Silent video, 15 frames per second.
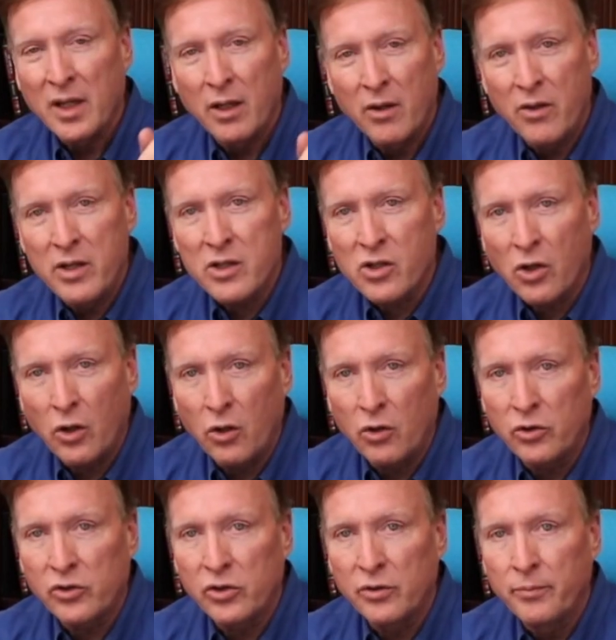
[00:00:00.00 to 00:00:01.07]
This
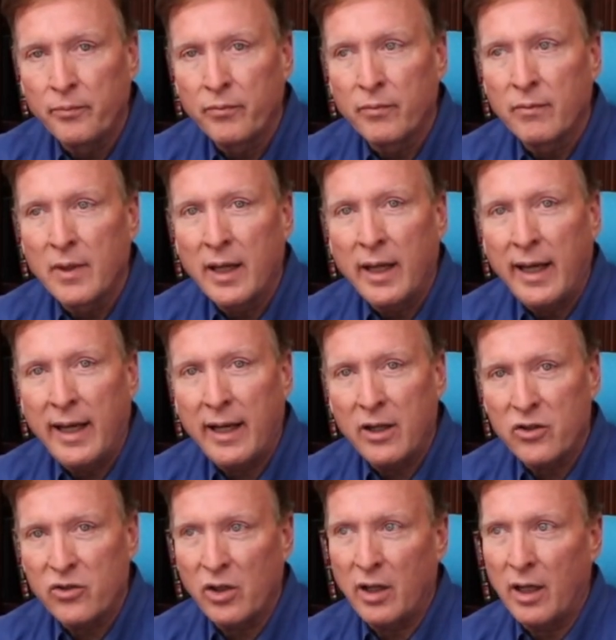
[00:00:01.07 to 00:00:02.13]
hose
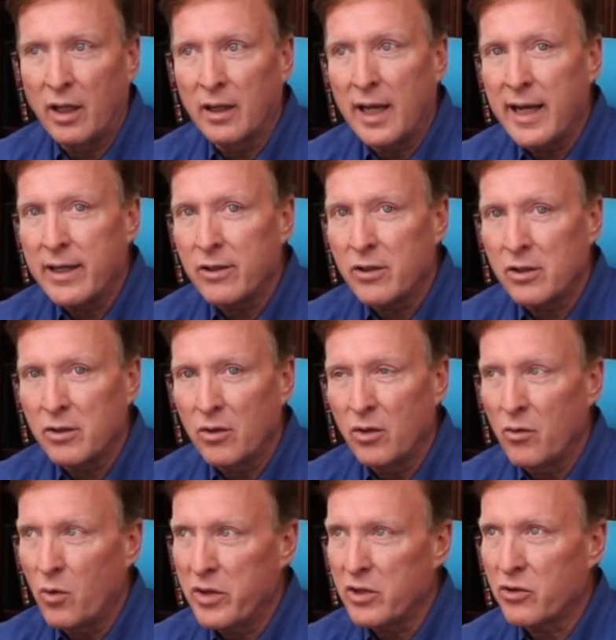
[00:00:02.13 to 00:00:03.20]
has a liner
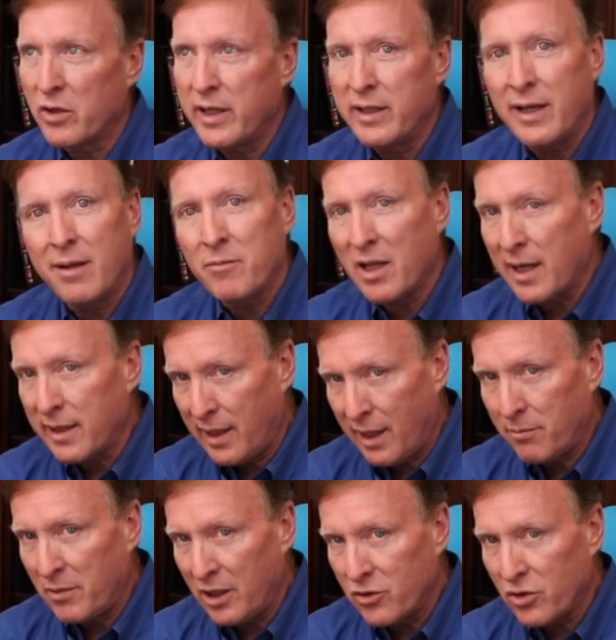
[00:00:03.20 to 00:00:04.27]
with a trade name that I
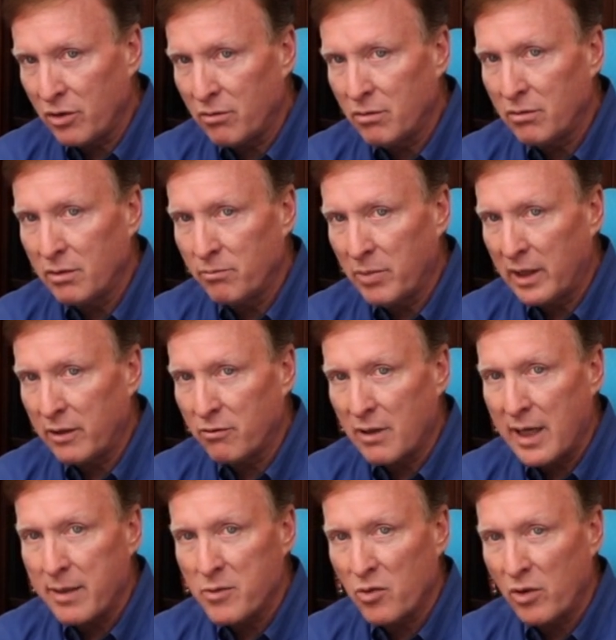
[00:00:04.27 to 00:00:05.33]
can't mention, but it
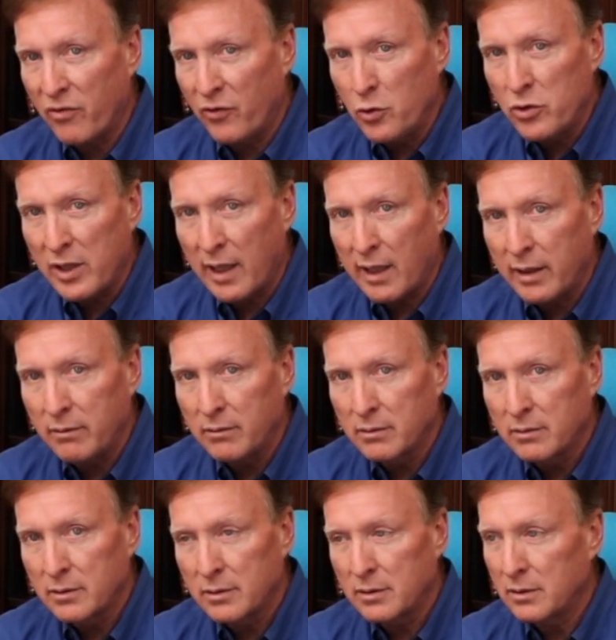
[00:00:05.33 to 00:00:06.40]
rhymes with futon
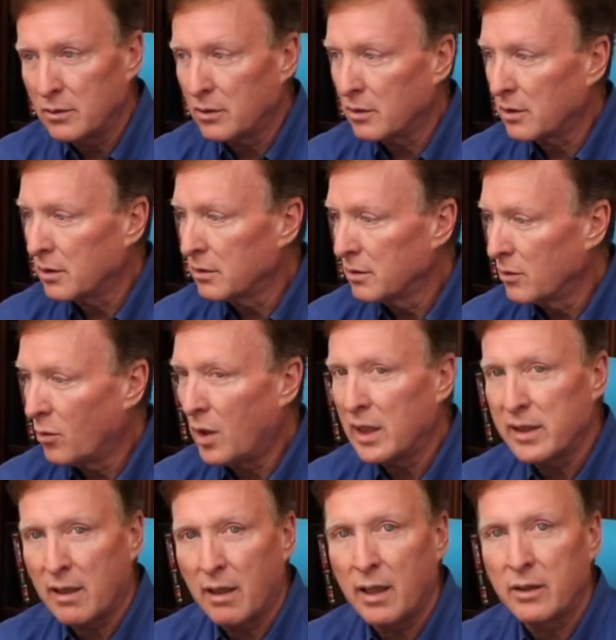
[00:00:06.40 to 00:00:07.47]
or
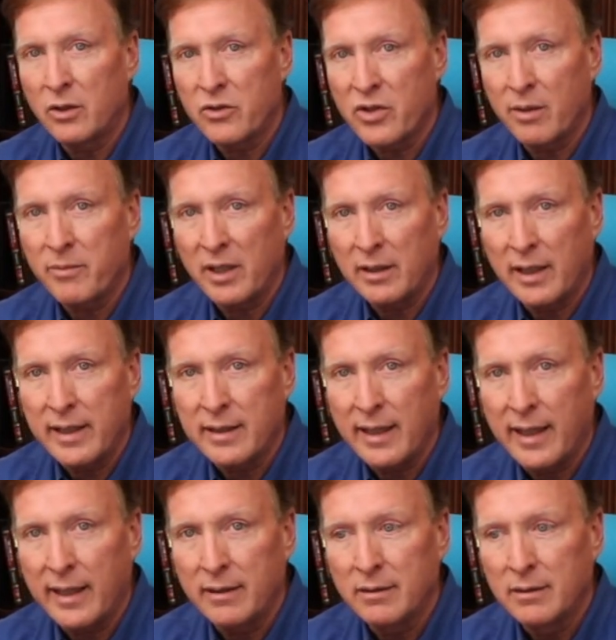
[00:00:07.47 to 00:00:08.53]
wonton or something like
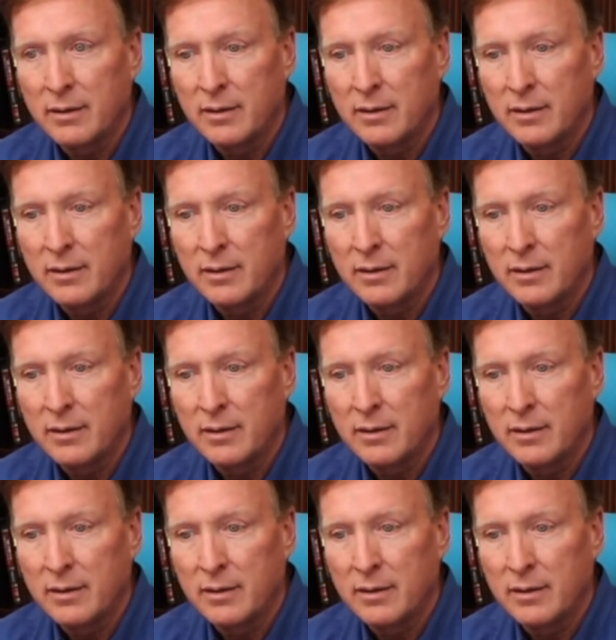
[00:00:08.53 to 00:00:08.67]
that.